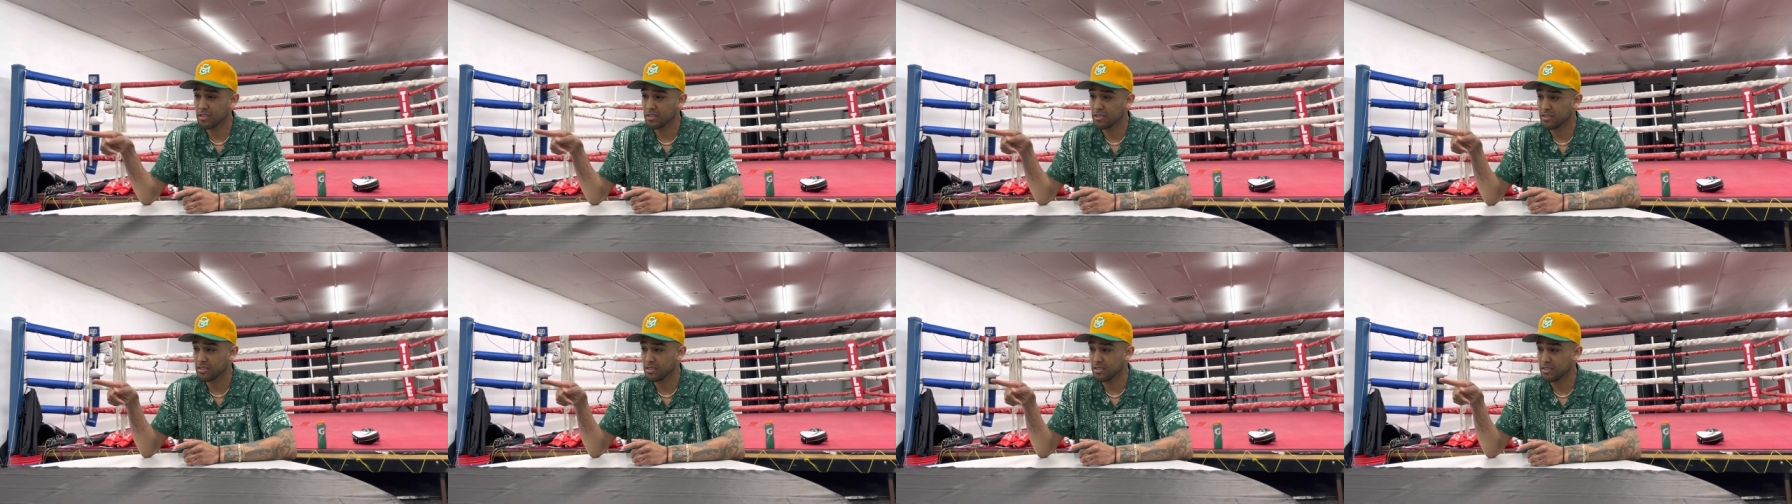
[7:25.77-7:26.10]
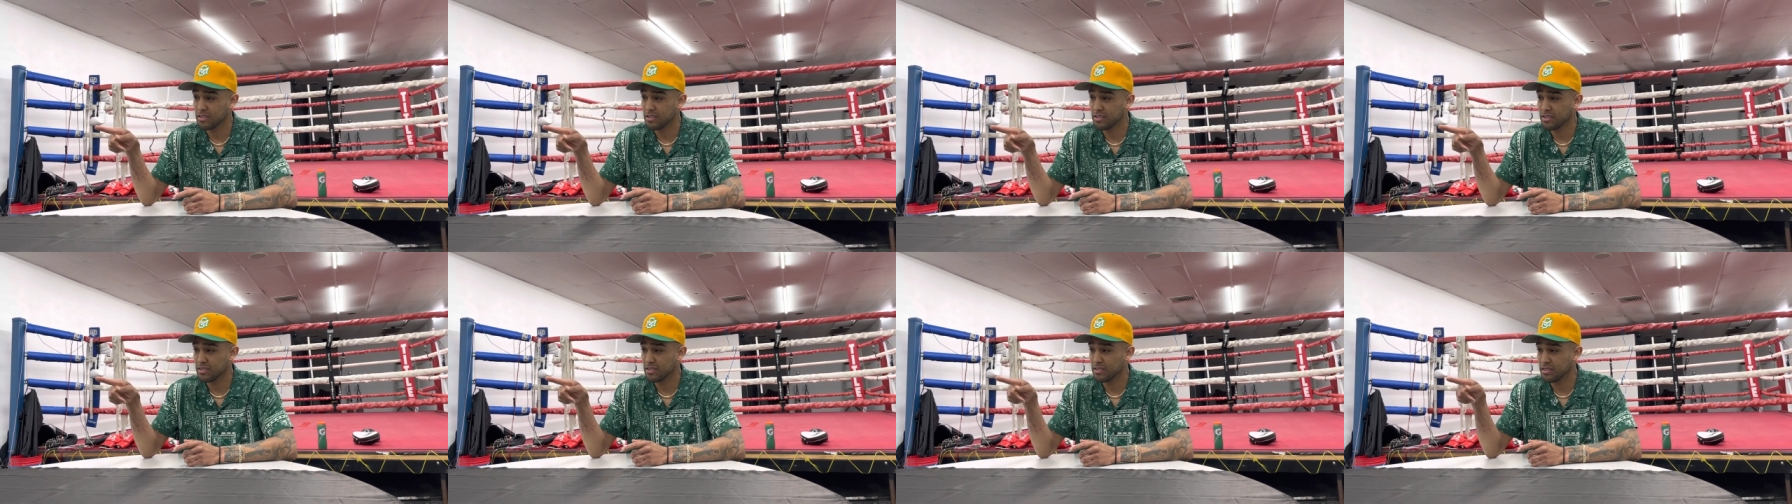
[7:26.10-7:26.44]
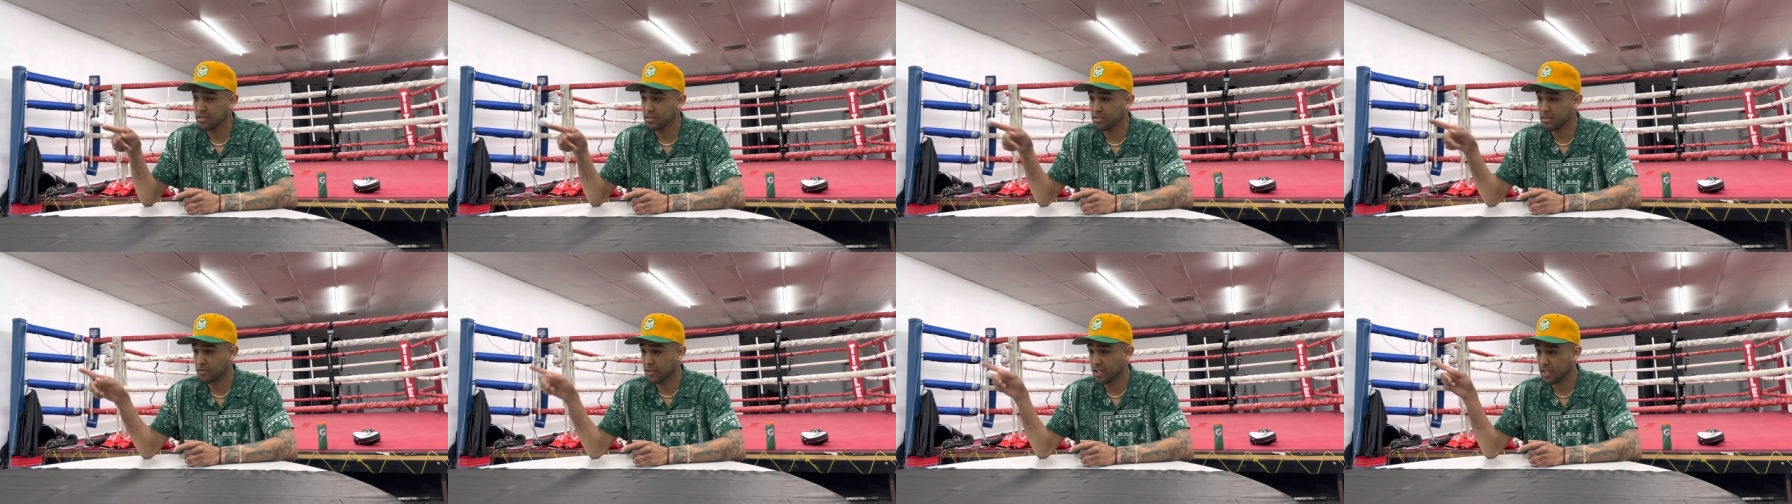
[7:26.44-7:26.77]

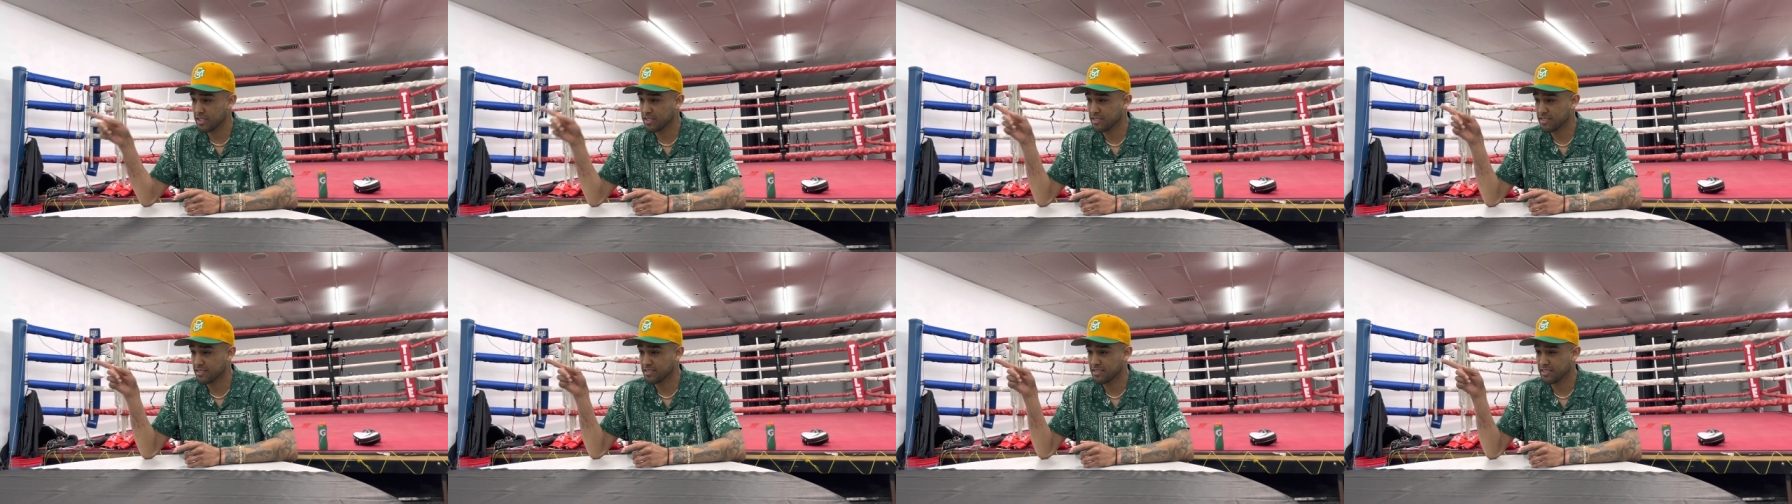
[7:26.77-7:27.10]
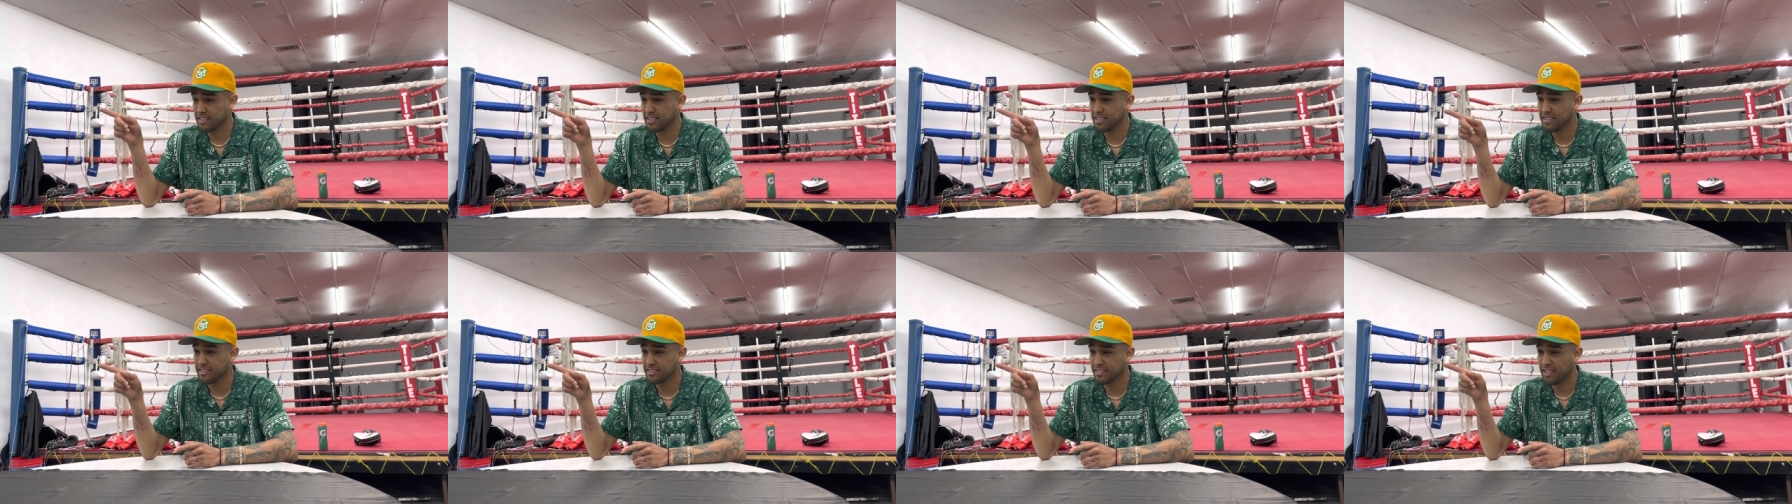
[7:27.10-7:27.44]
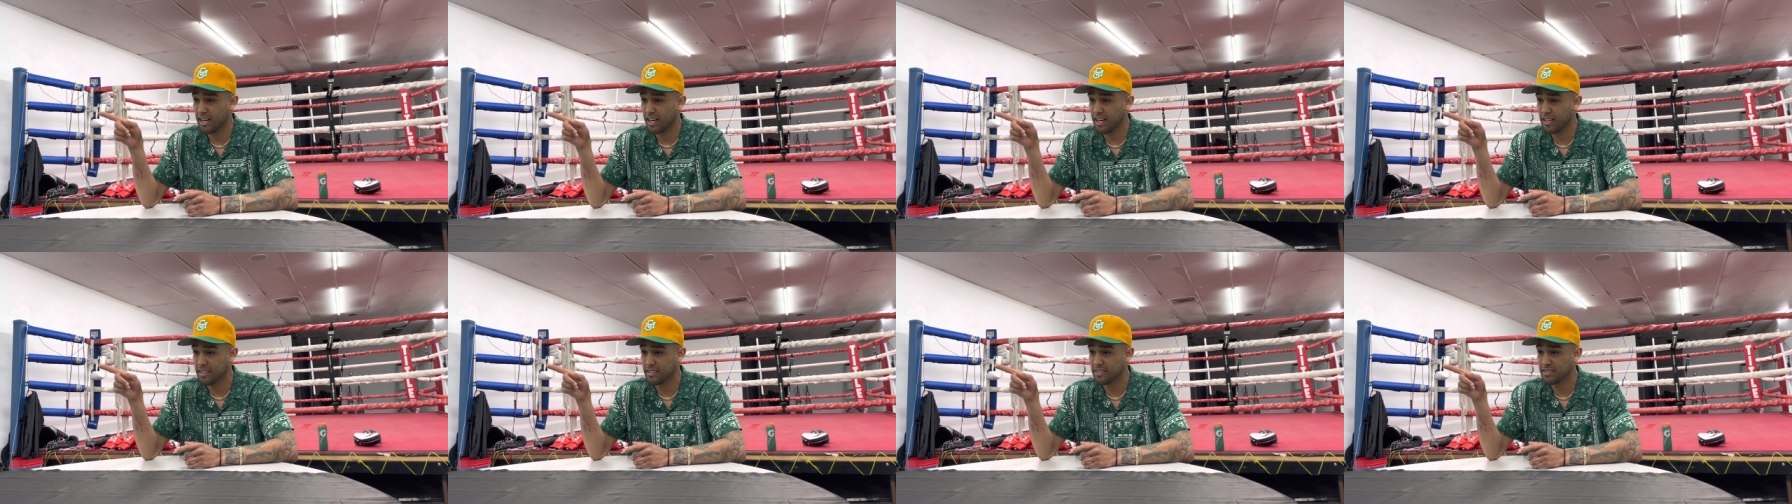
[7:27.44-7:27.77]
if I listen to his
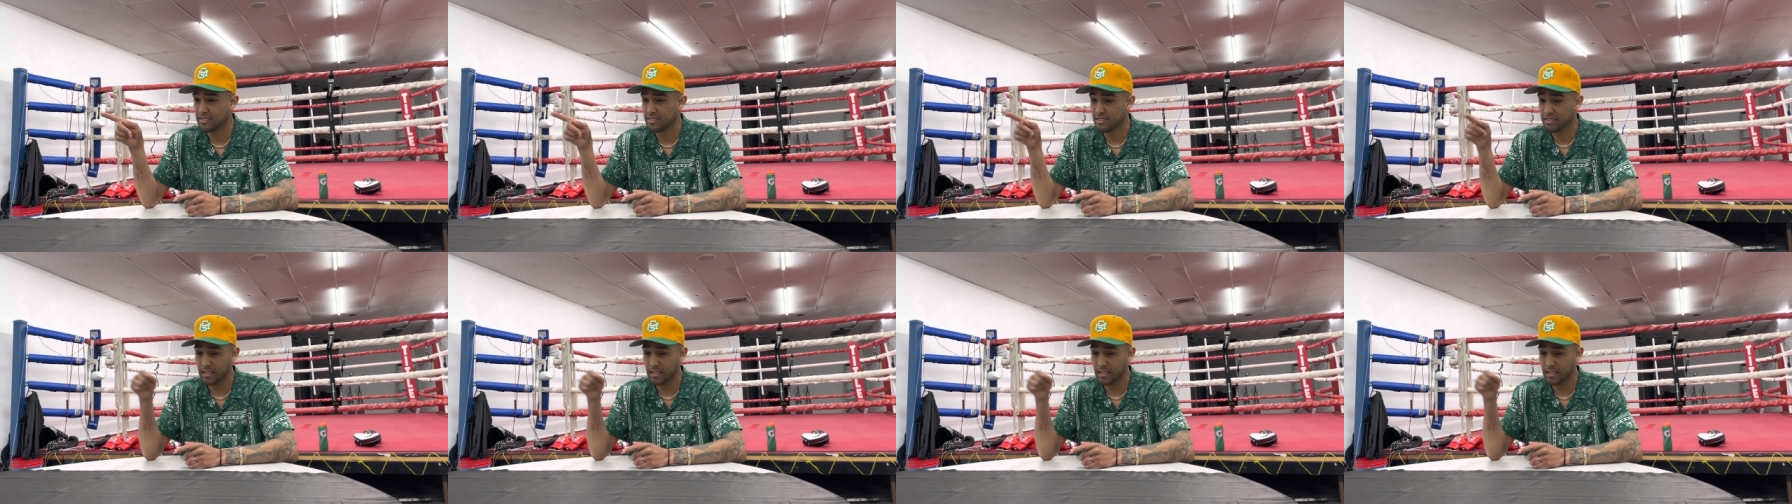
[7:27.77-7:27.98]
guidance